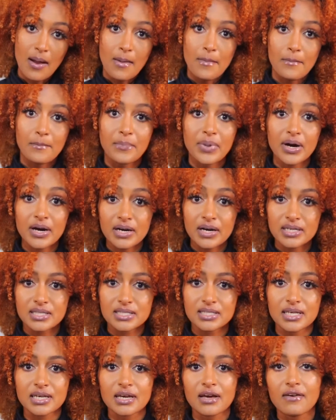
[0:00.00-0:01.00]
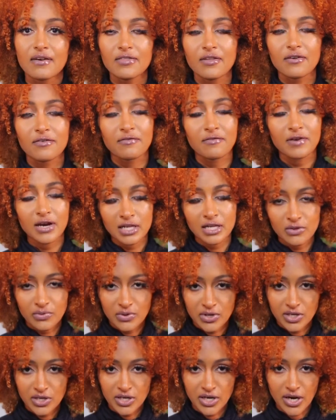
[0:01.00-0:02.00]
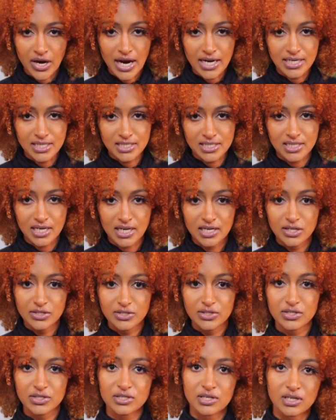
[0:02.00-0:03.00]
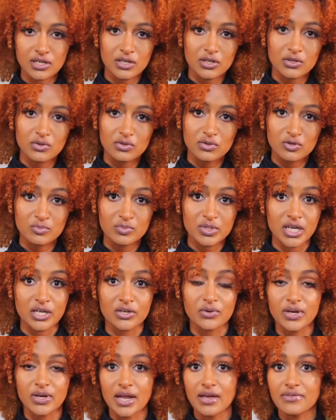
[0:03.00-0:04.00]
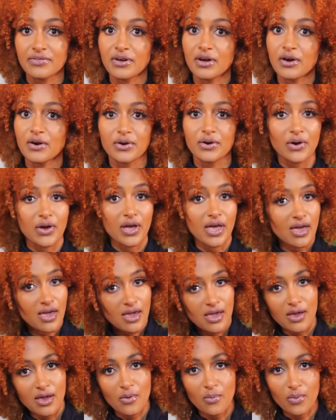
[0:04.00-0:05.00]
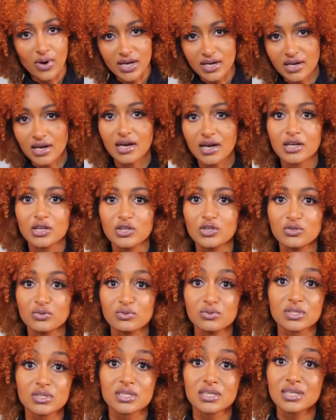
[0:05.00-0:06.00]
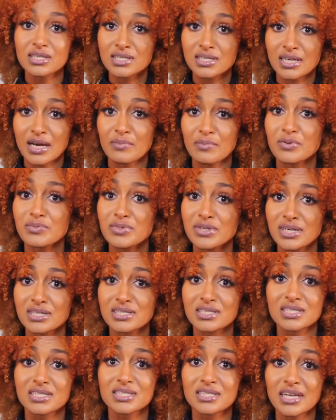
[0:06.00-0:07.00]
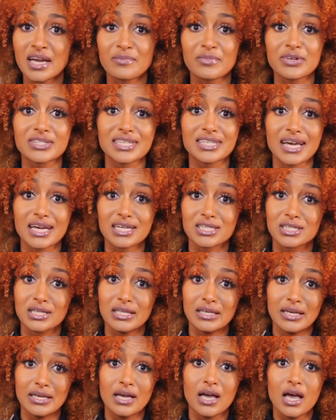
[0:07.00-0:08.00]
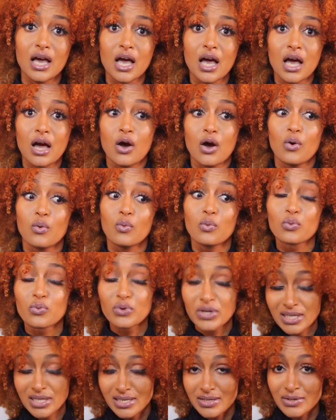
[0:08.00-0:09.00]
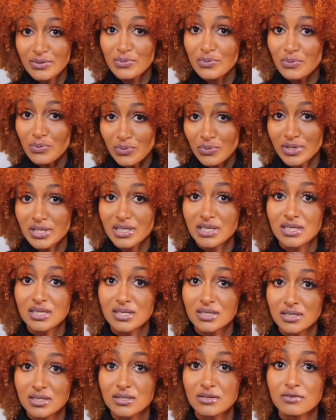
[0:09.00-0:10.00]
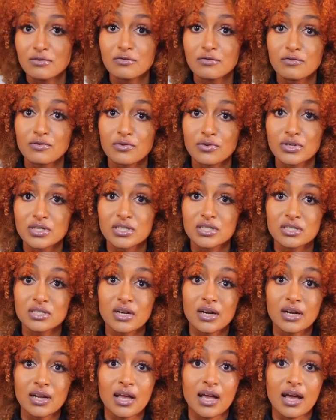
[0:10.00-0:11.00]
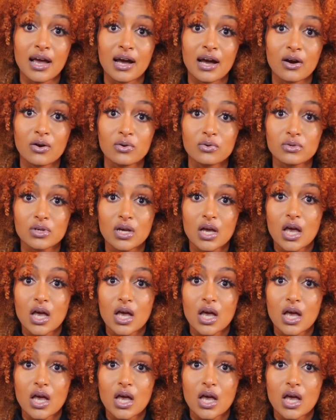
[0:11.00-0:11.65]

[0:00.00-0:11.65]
But the following year I decided to start a YouTube channel, and I thought, hey, why not use this camera, because this camera is actually really good for starting out,